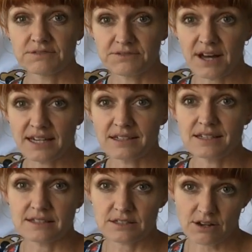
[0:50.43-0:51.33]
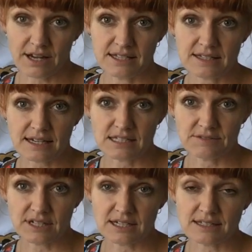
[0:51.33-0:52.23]
fun science
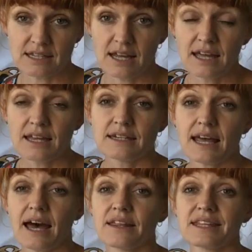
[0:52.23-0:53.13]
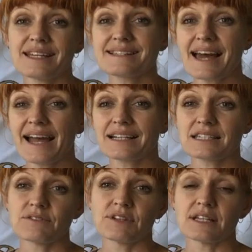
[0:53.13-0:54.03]
activities. Now these
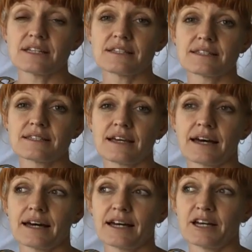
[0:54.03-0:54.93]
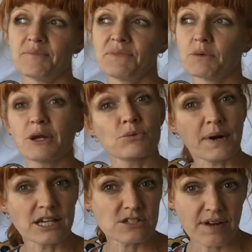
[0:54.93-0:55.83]
activities, there'll be a
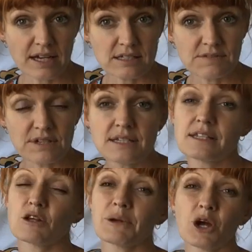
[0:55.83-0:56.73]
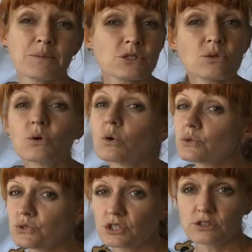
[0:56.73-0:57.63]
range of activities and they'll be open to all
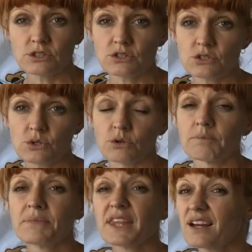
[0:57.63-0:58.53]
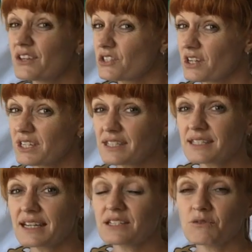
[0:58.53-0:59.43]
students at the school. So you just
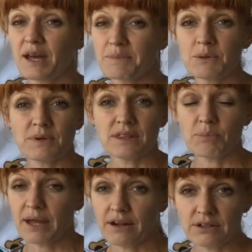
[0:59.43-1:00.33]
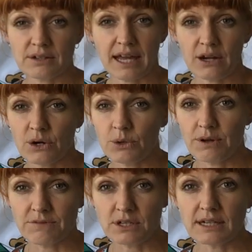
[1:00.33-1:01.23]
need to, maybe with the parent or carer,
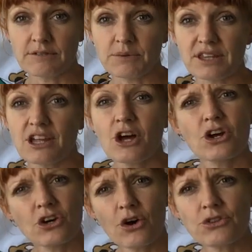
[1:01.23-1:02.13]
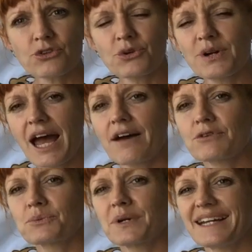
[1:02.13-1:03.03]
whoever you live with, go through and have a
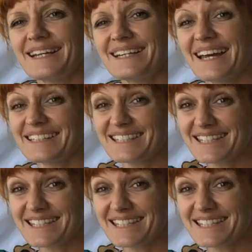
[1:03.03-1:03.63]
read and